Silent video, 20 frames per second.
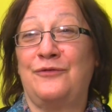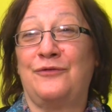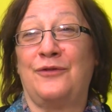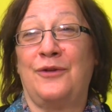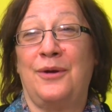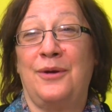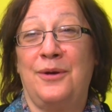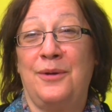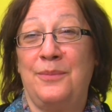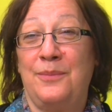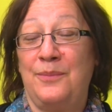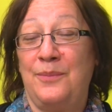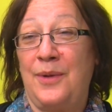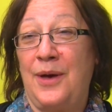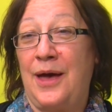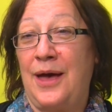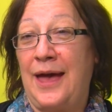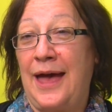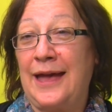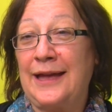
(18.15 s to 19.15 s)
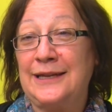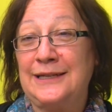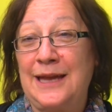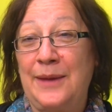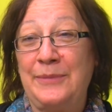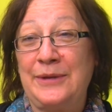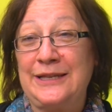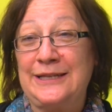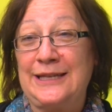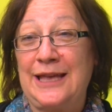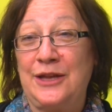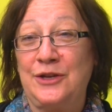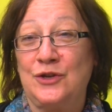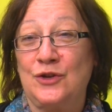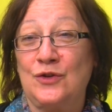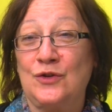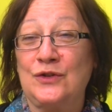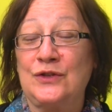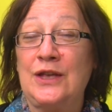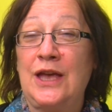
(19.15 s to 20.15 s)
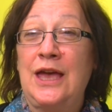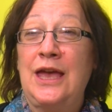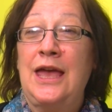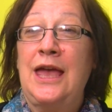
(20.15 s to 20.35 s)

from academic centers.